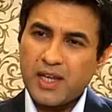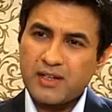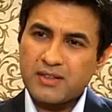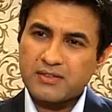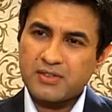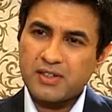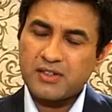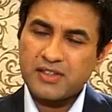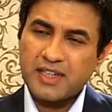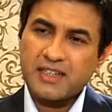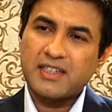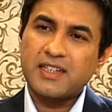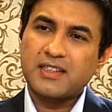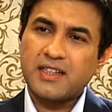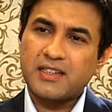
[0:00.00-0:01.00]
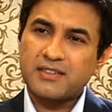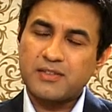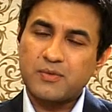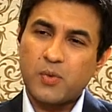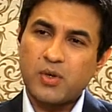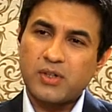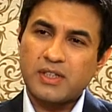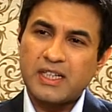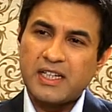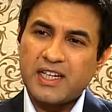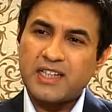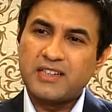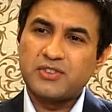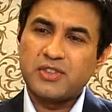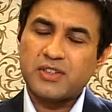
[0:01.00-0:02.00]
Aaron's technique that's involved
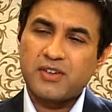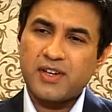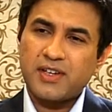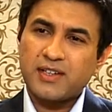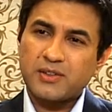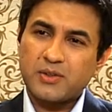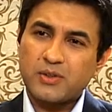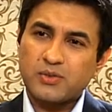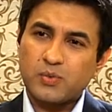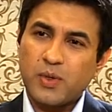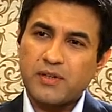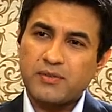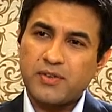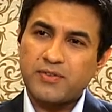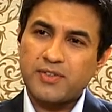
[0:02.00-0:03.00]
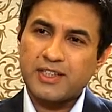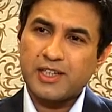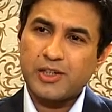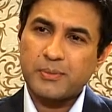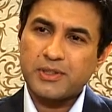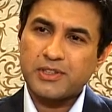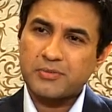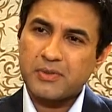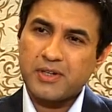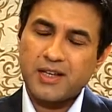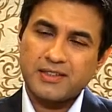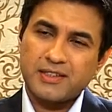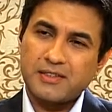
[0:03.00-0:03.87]
in generating those 150 kilometers per hour